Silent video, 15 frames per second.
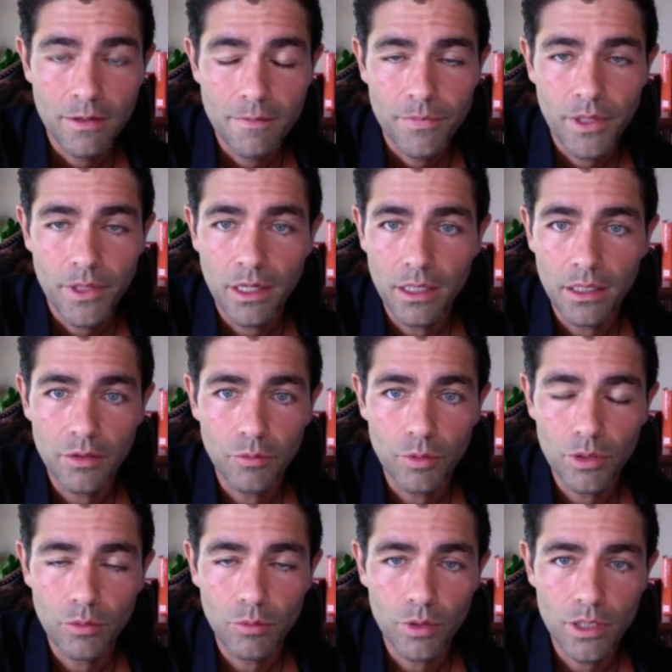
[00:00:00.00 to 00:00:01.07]
Uh,
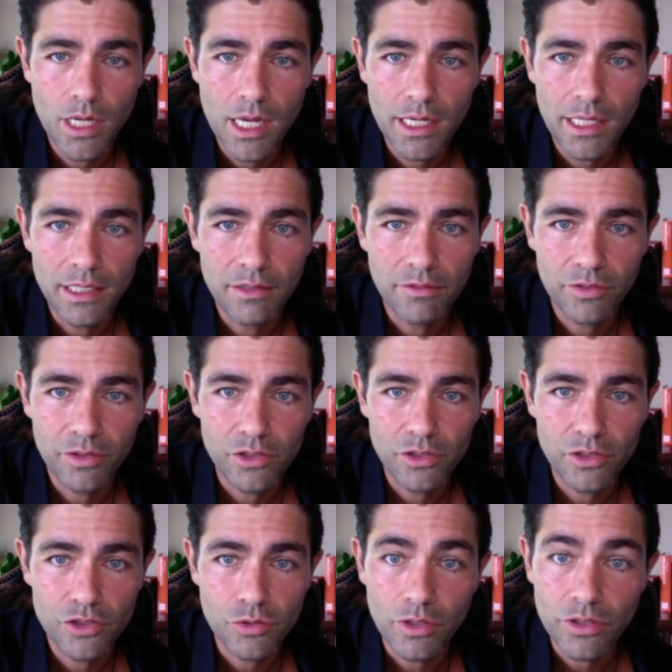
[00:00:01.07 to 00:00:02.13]
we're, we're not in it for a
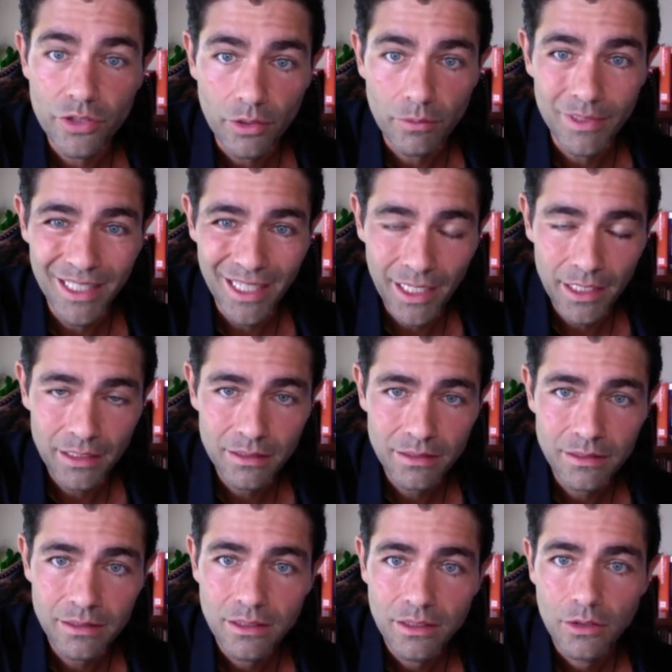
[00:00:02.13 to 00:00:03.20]
short-term gain.
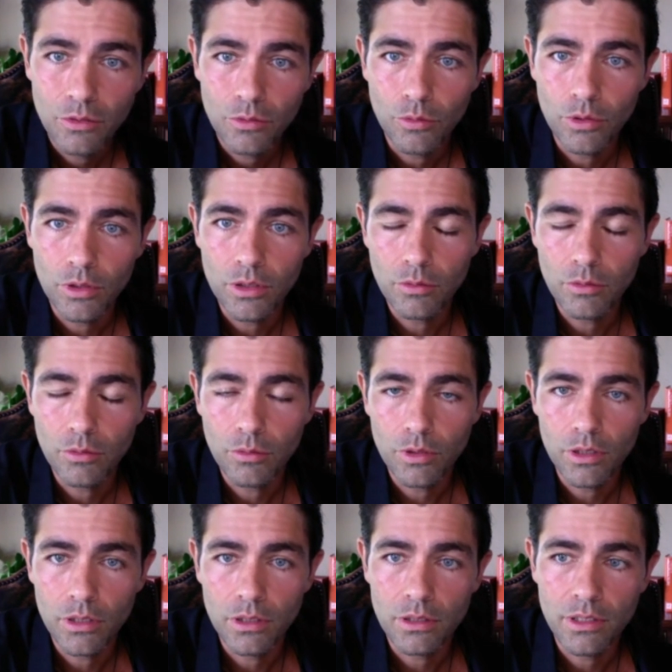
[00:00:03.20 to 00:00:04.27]
We're,
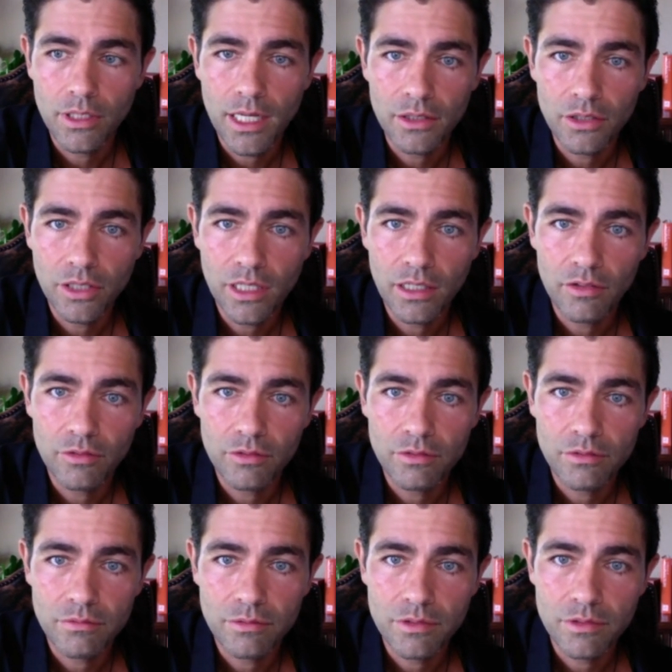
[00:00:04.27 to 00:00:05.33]
we're not looking
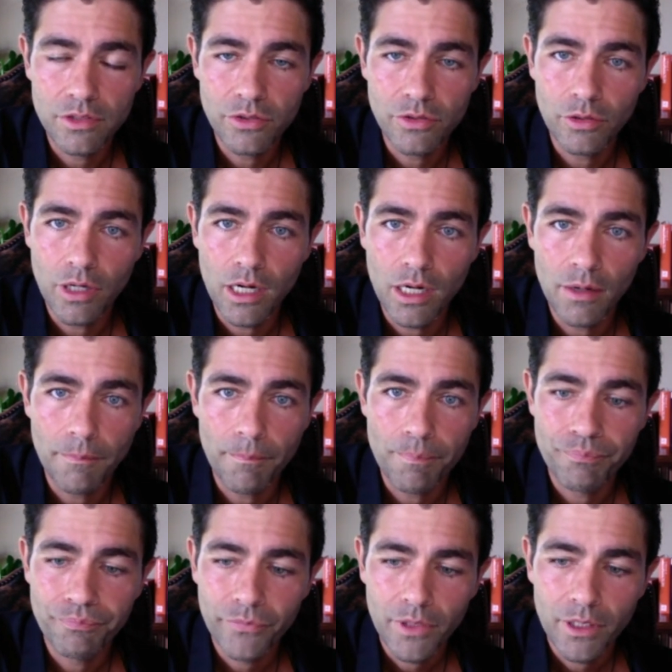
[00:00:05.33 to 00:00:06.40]
to um,
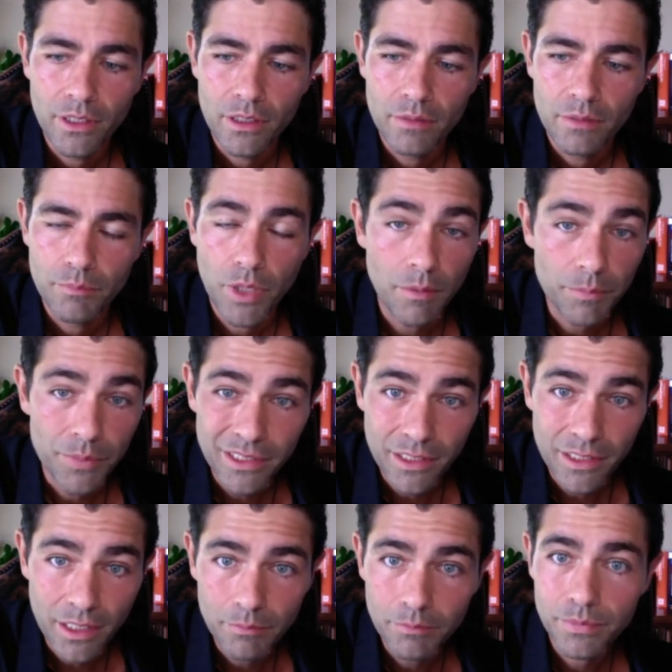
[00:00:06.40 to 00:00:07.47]
pump and
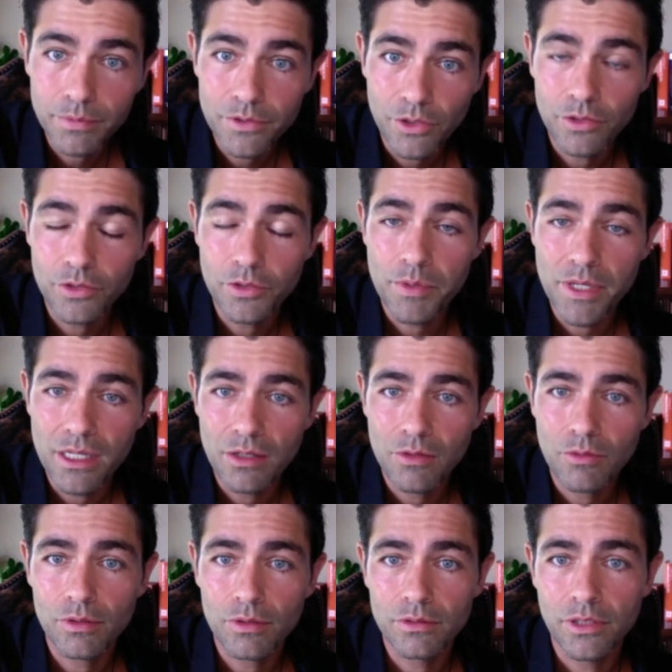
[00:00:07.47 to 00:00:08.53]
dump, so to speak.
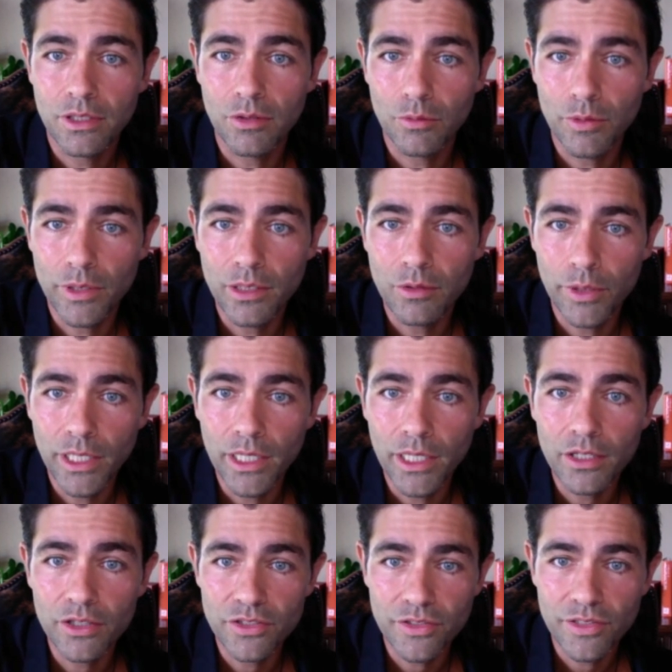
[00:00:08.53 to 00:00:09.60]
You know, we, we
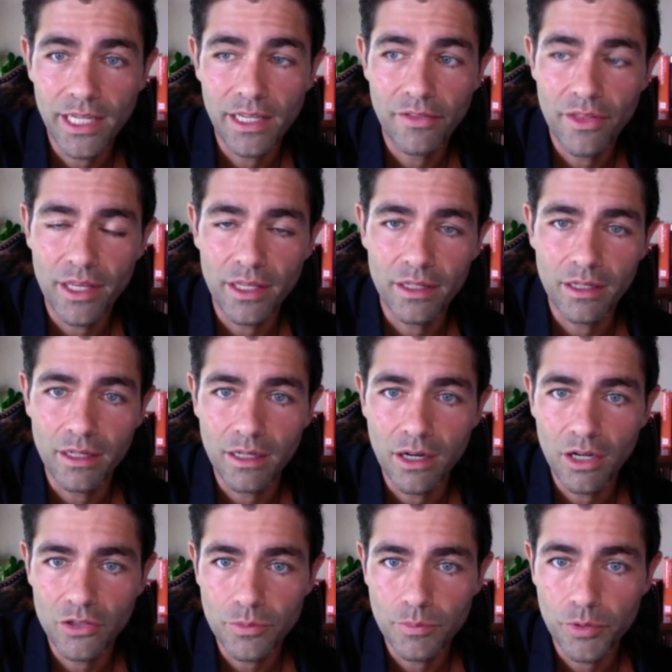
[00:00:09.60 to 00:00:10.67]
understand that uh,
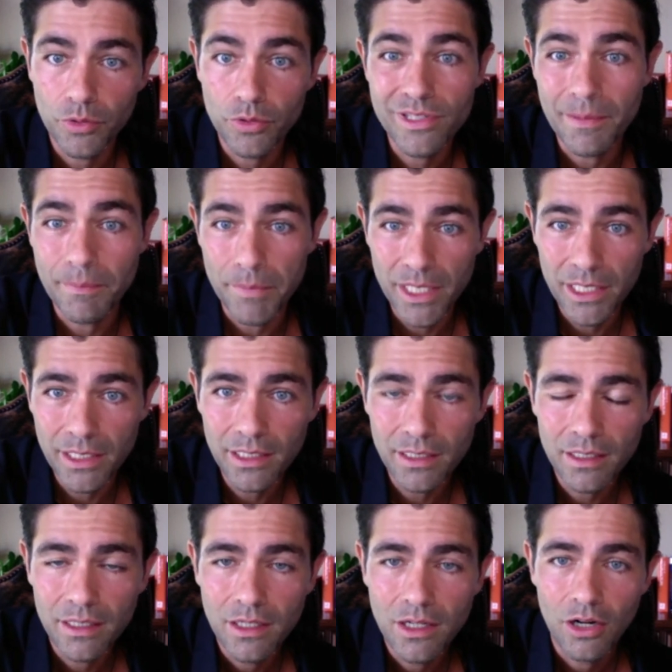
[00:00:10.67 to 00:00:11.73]
entrepreneurs that mean it
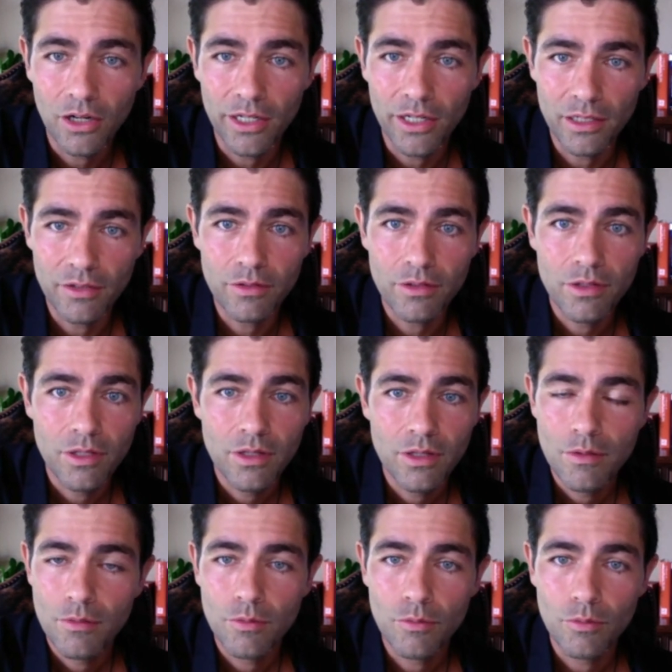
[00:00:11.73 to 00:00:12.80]
are in it,
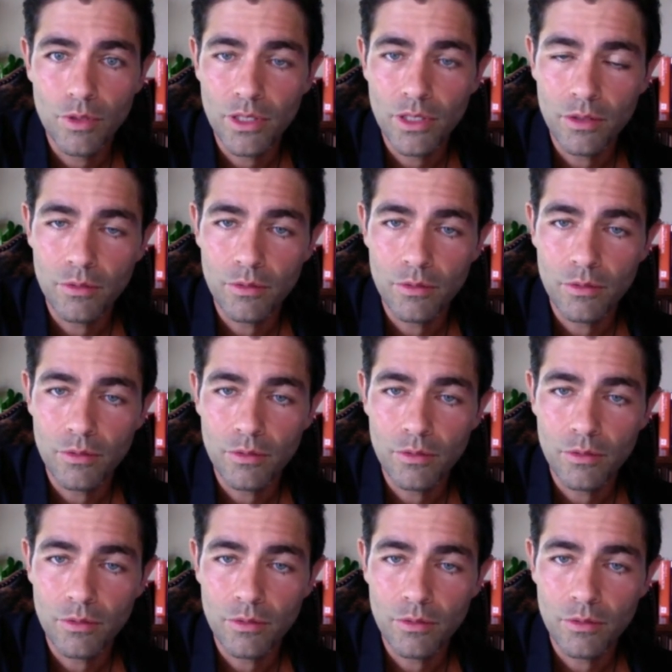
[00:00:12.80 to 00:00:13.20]
you know,